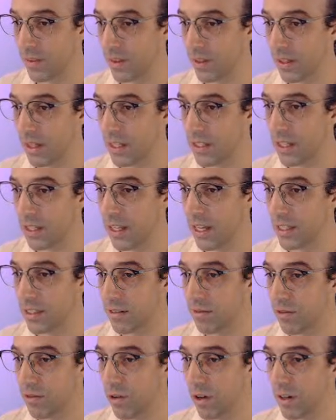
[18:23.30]
That's a lesson
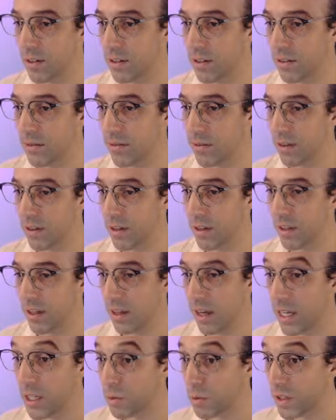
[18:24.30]
for us
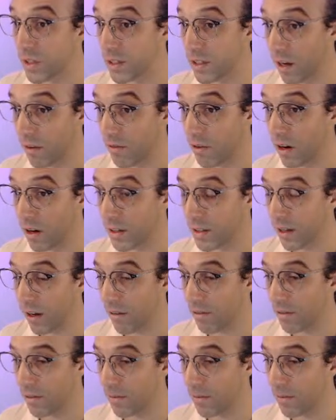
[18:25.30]
as we discover ourselves.